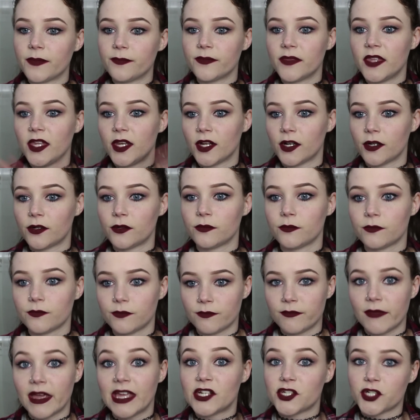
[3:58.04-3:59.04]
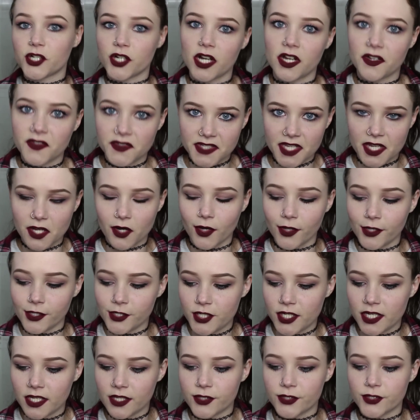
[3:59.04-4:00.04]
you know, major of
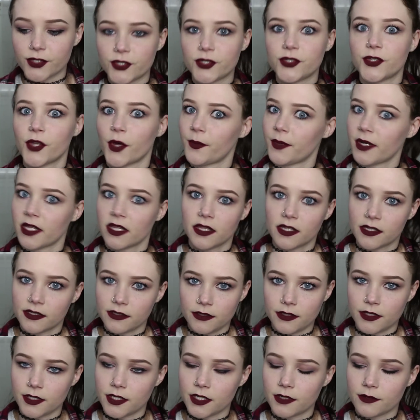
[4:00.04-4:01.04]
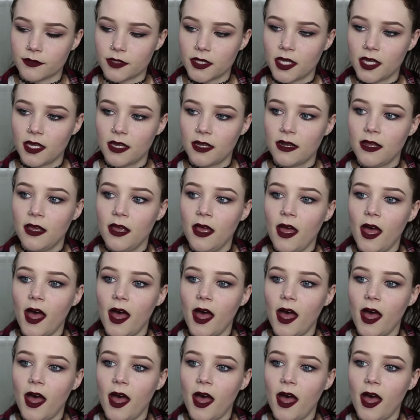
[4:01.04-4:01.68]
psychology, because so many things you can do with it.